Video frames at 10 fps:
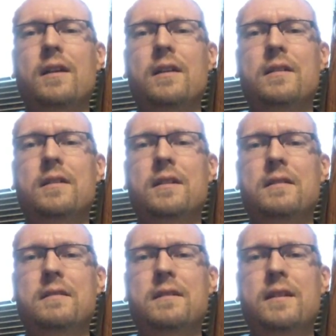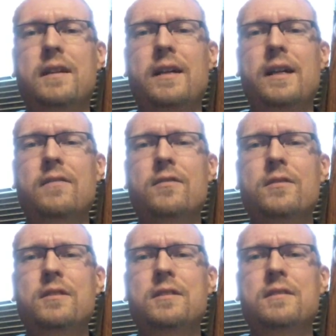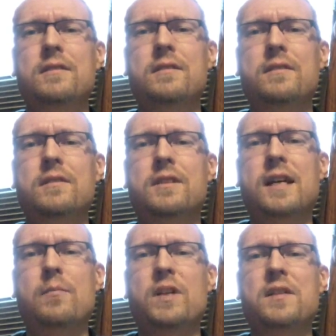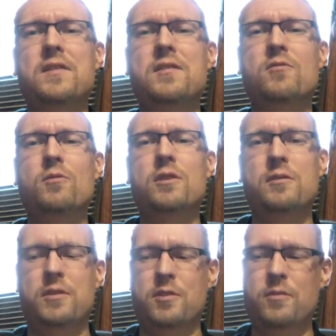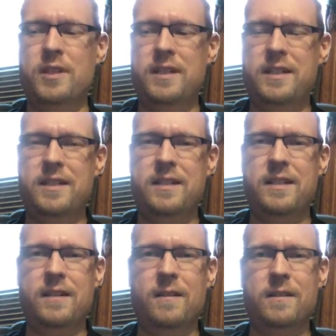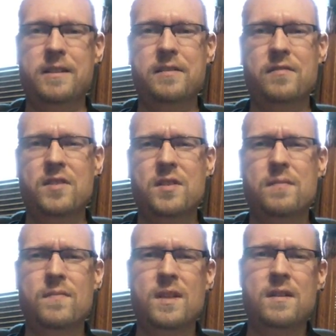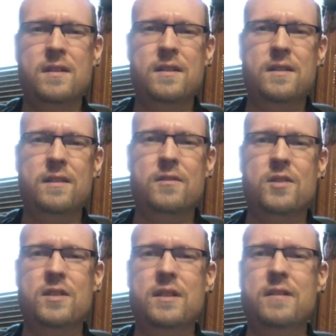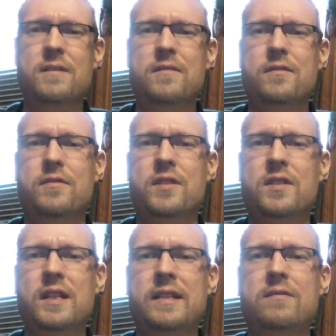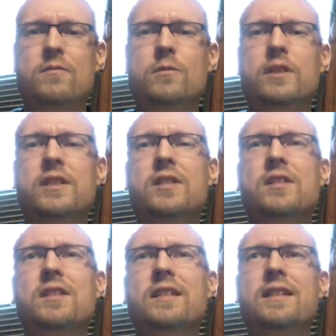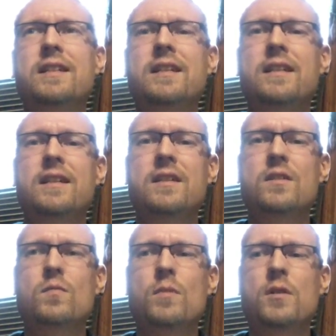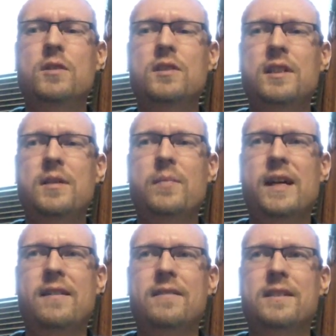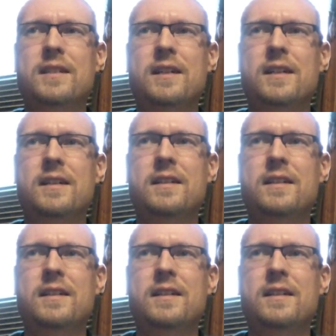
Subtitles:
Then, after the topic is introduced, we get into the narratives. There's the narrative of Satan, which is mostly about that